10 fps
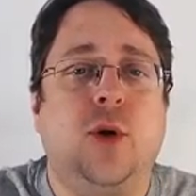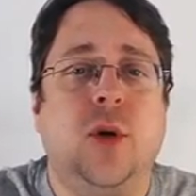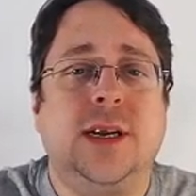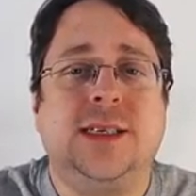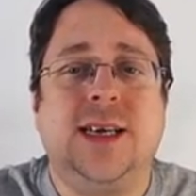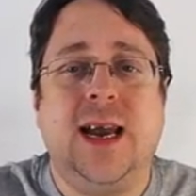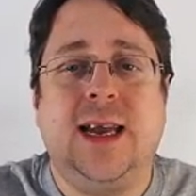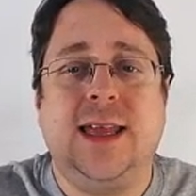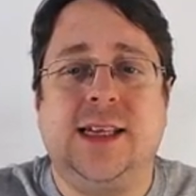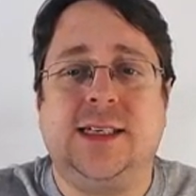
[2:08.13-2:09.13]
I'm going to
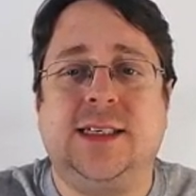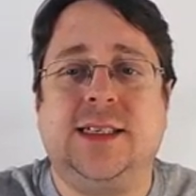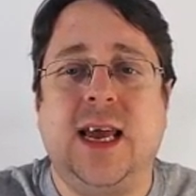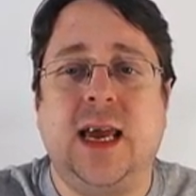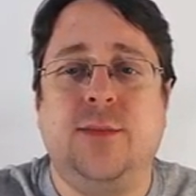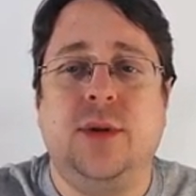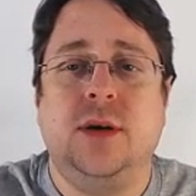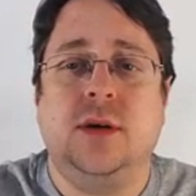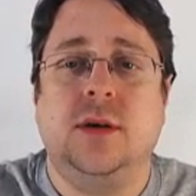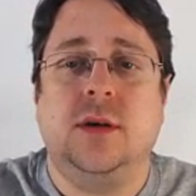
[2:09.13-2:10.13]
take the
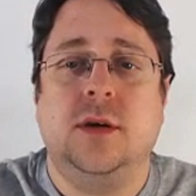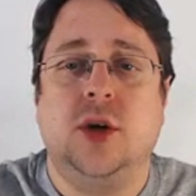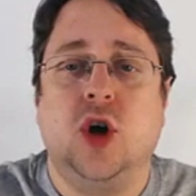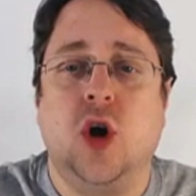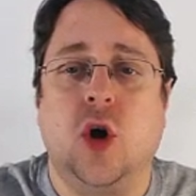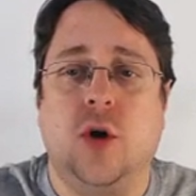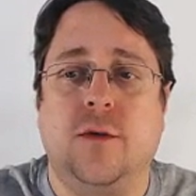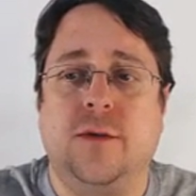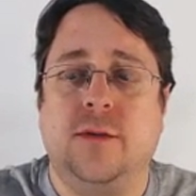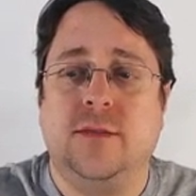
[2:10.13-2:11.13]
same
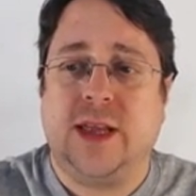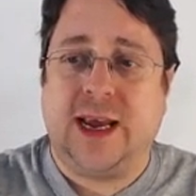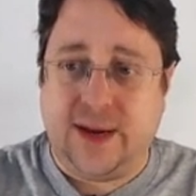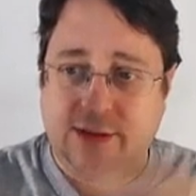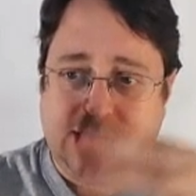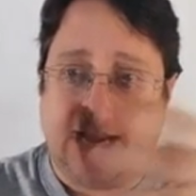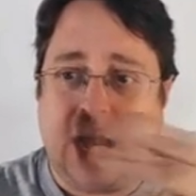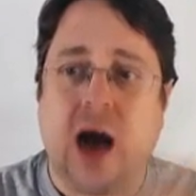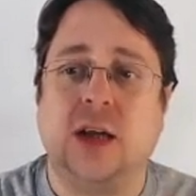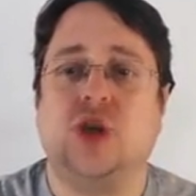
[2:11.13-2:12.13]
curve that gave it
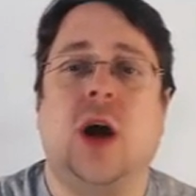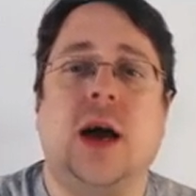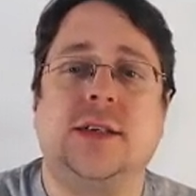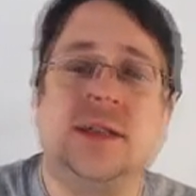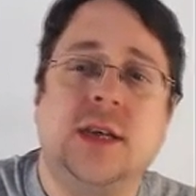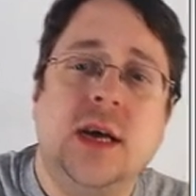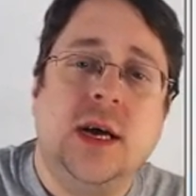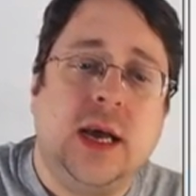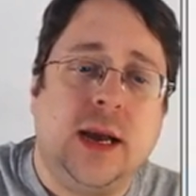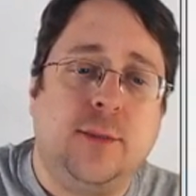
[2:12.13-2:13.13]
that
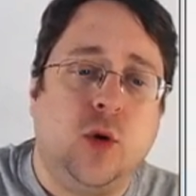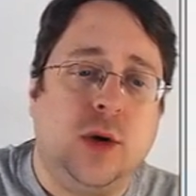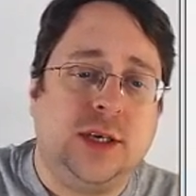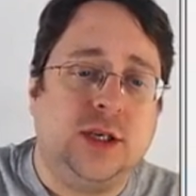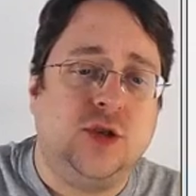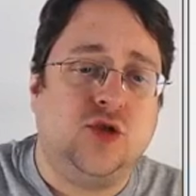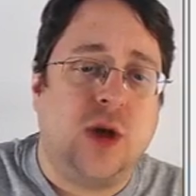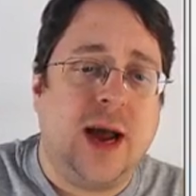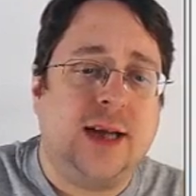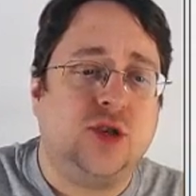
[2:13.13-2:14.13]
contrast, and I'm going
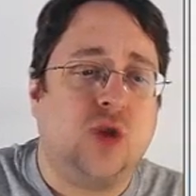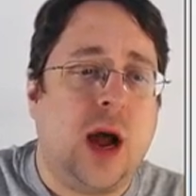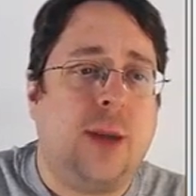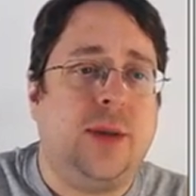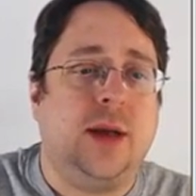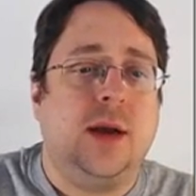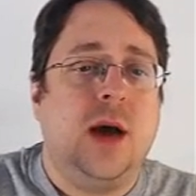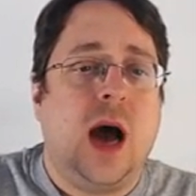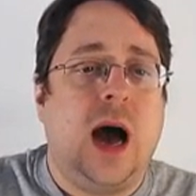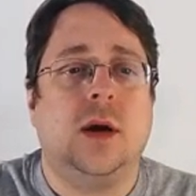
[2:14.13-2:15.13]
to drag and drop
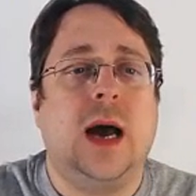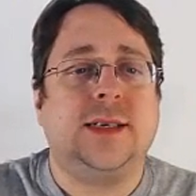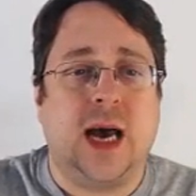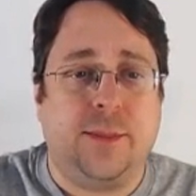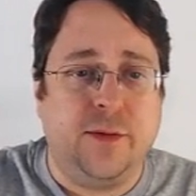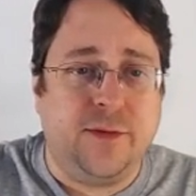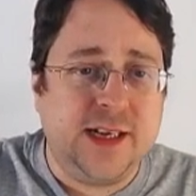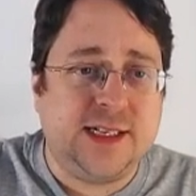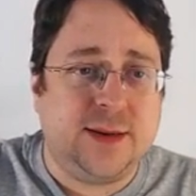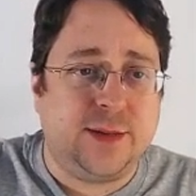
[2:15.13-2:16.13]
it on top
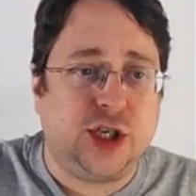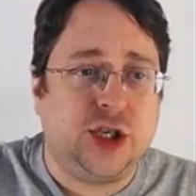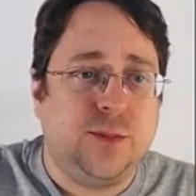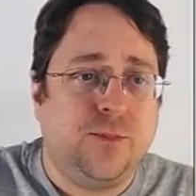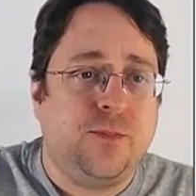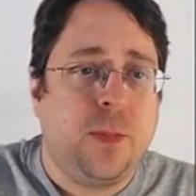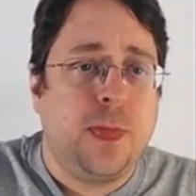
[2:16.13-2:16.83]
of this image.